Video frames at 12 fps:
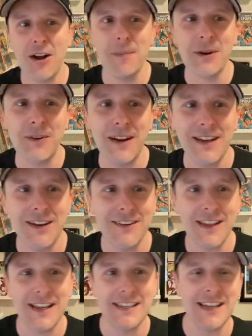comic right here,
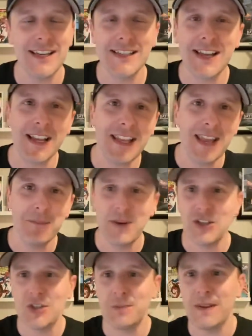like I said, it's got Kate
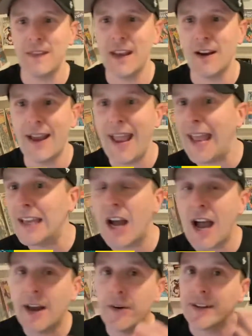Bishop in there and
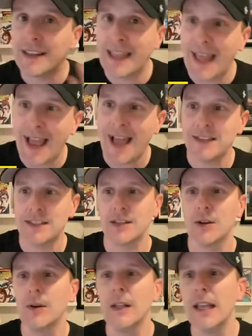Iron Lad.
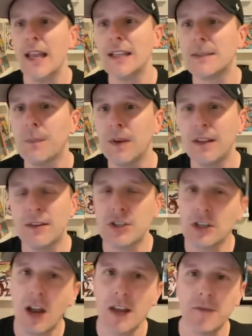So it's there's
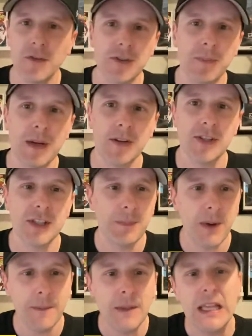a lot of first appearances,
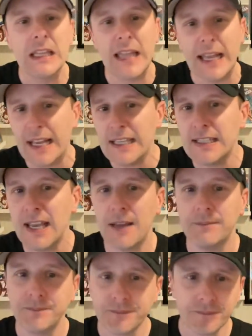but like I
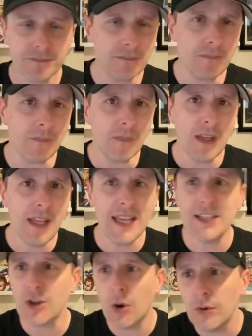said,
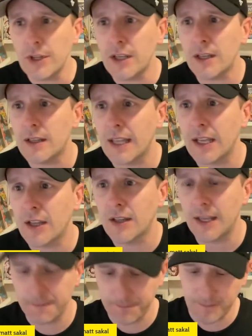it's only getting like
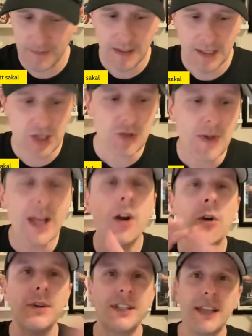like here's what I
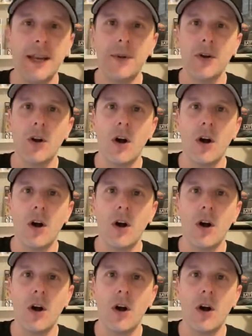always say about